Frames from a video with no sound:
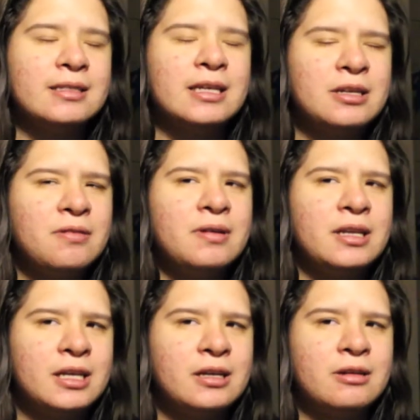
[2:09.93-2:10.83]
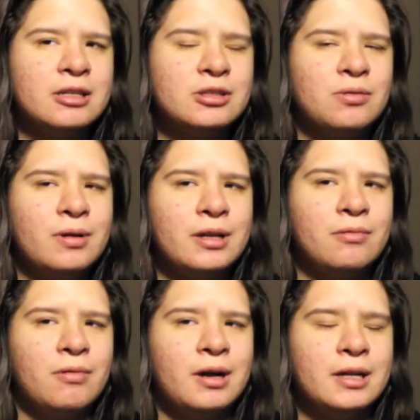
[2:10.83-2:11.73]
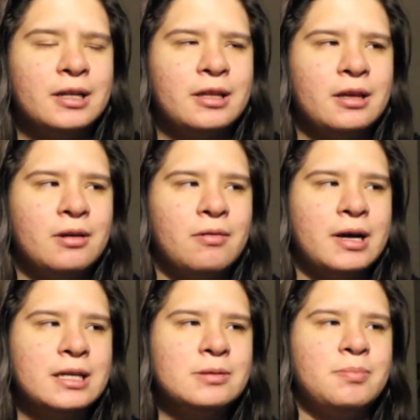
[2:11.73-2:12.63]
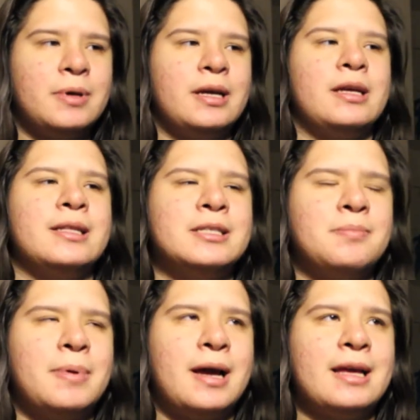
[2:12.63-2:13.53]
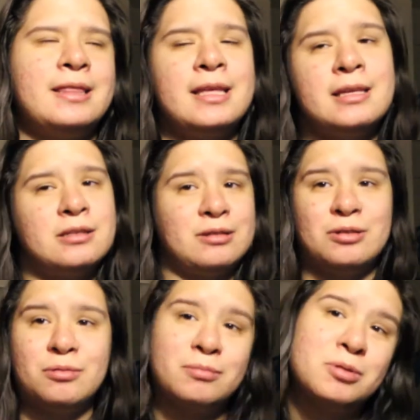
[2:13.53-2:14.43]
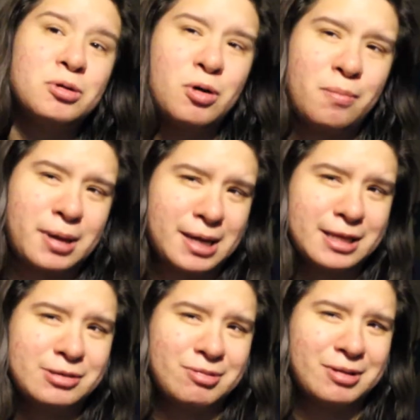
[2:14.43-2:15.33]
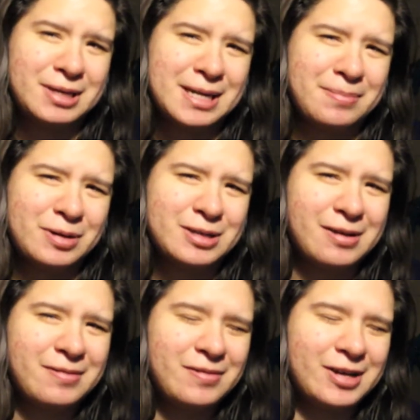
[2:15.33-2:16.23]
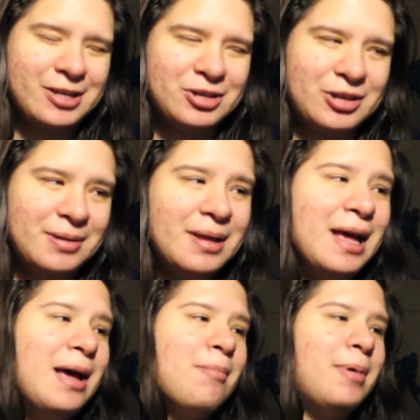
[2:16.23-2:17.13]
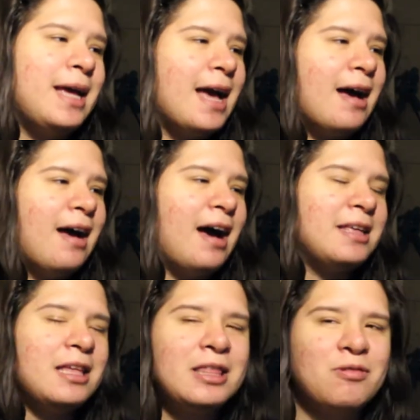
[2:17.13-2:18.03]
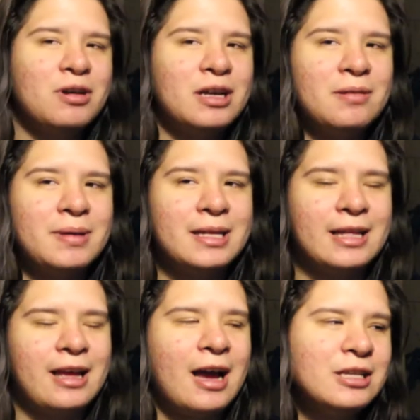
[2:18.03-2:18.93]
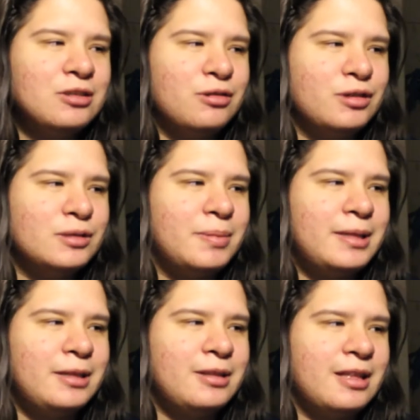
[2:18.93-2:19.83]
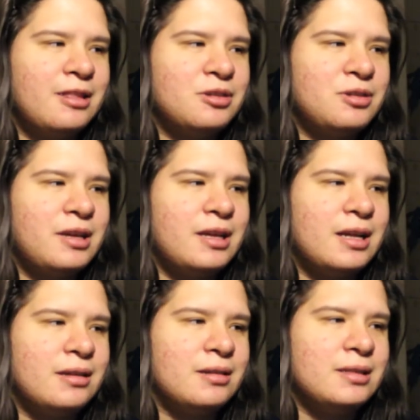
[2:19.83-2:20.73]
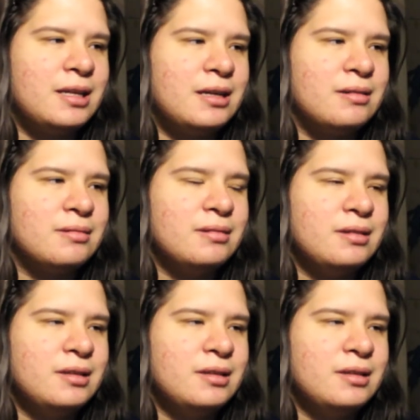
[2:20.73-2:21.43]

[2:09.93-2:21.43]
Because I know in here it's 21 in the US, but in Japan, I think so. Don't quote me on this. Look it up yourself if you're going to drink. But yeah, I thought they were going to be like high schoolers, but they look like they're drinking out in the town.